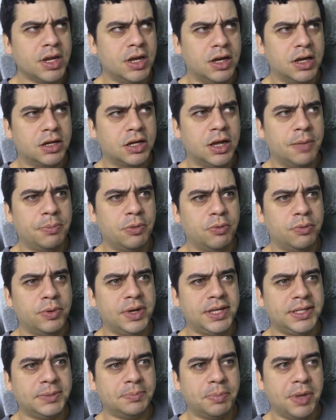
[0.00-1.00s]
a couple
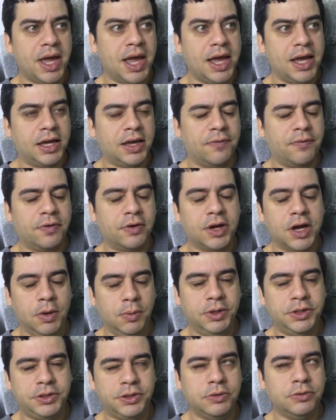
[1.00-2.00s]
weeks back. I
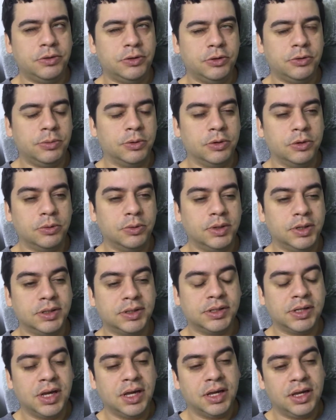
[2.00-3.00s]
forgot which YouTuber it
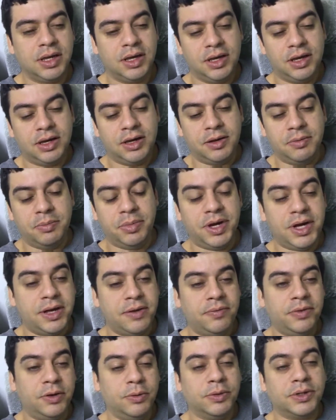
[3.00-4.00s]
was.
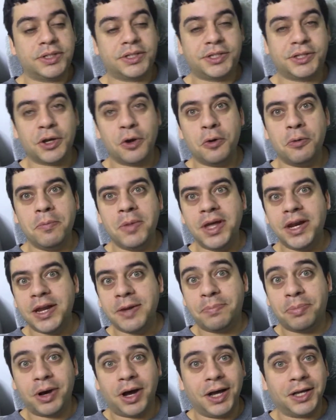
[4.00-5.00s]
But there were so
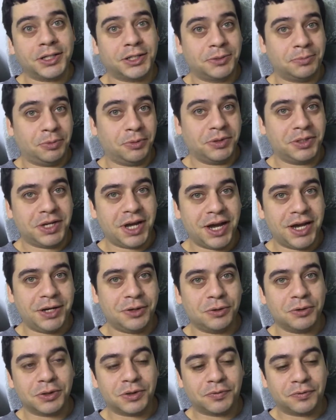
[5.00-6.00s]
many possible
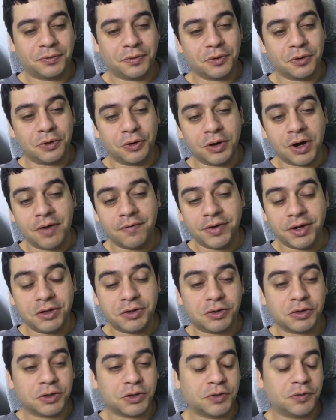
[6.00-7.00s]
titles for
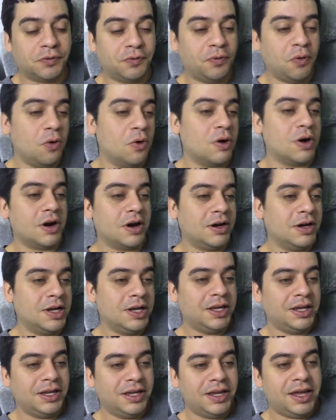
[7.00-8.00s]
Avengers 4.
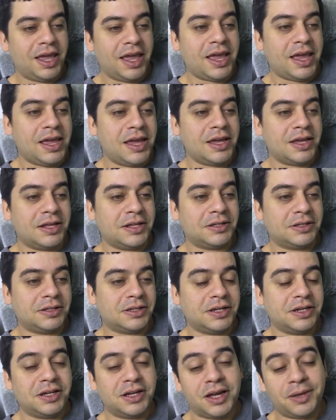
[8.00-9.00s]
And
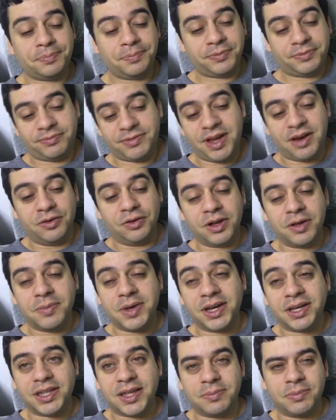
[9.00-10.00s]
I'm not really
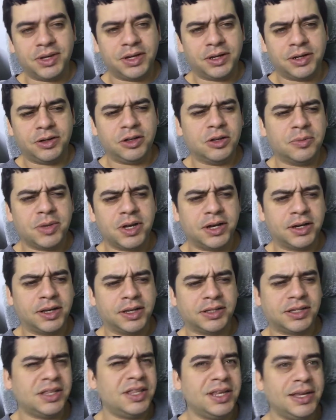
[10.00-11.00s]
making that big a deal about
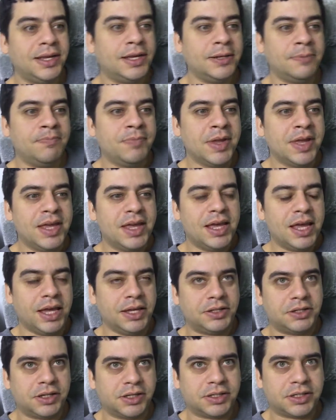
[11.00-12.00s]
it because, in the end,
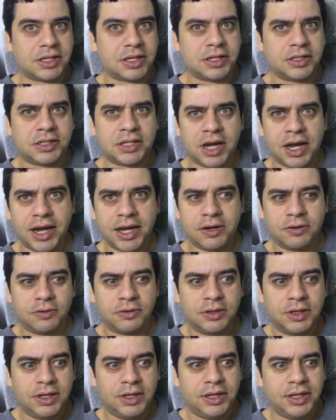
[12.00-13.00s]
it's just a
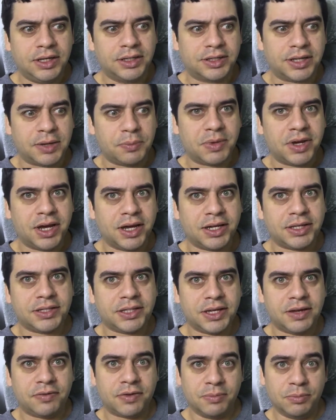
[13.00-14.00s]
title. It's like, we got to
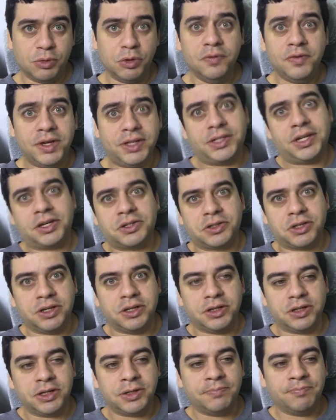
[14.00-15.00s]
see if the movie is
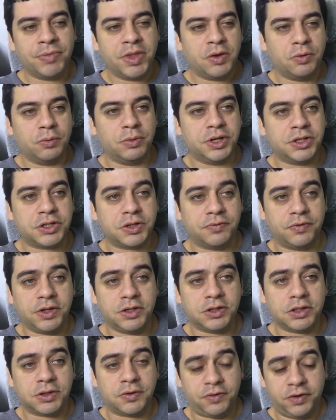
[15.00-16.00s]
actually good, which
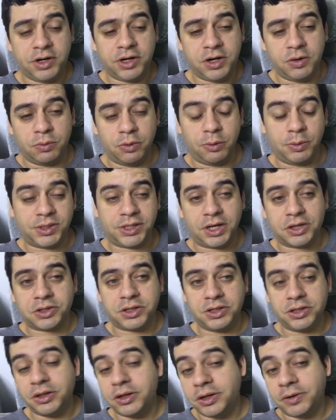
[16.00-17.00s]
Avengers Infinity War was
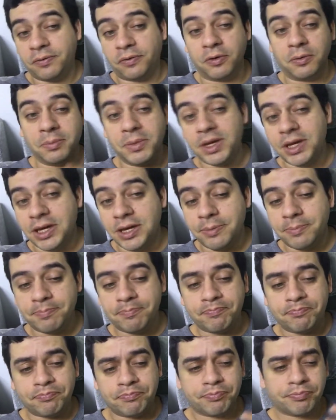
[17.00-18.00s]
actually good for
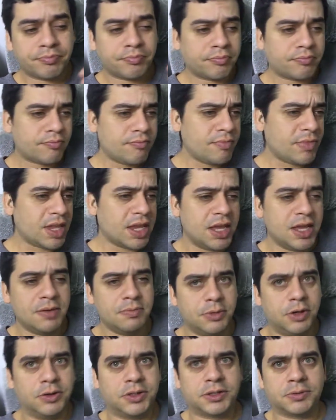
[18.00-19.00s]
me.
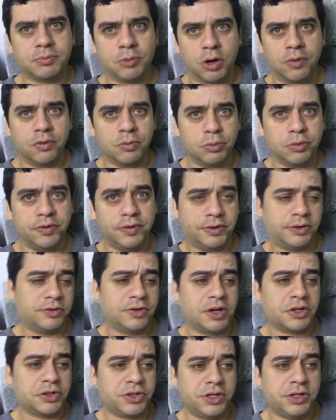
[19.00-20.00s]
And most Marvel movies
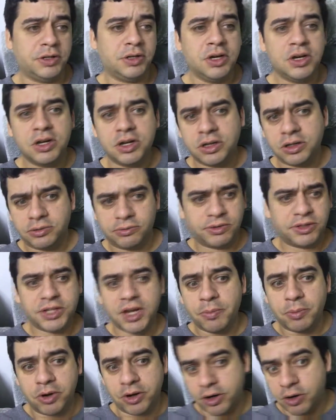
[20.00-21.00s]
are actually
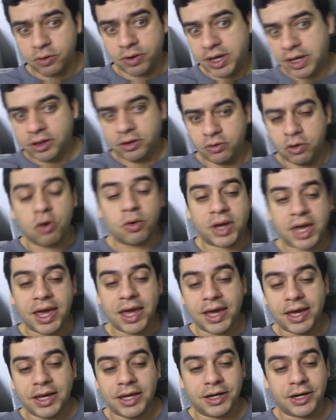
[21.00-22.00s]
somewhat okay. They're
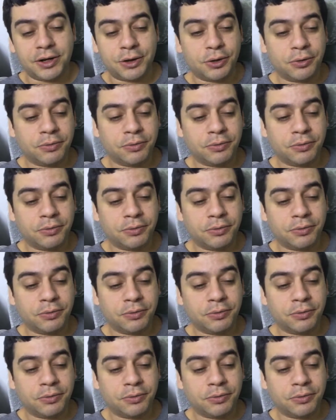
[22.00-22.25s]
okay,